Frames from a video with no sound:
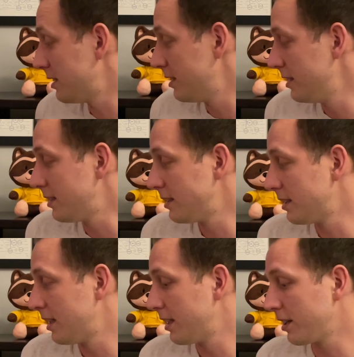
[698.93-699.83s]
this is
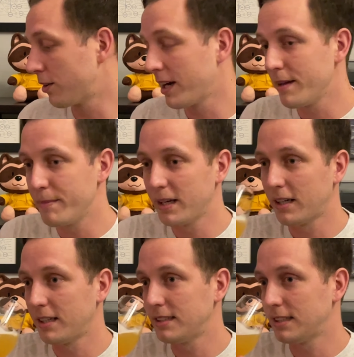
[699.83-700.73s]
a great beer.
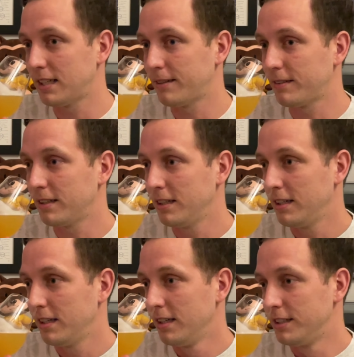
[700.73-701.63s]

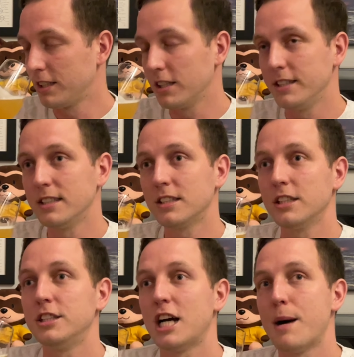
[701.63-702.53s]
It does a
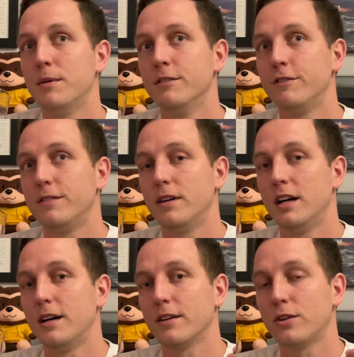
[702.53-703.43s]
good job of
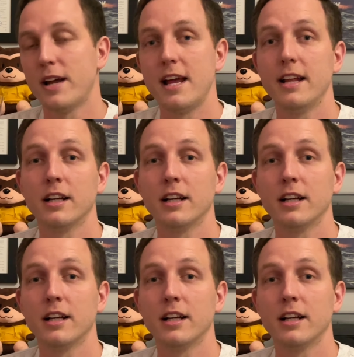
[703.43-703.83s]
creating a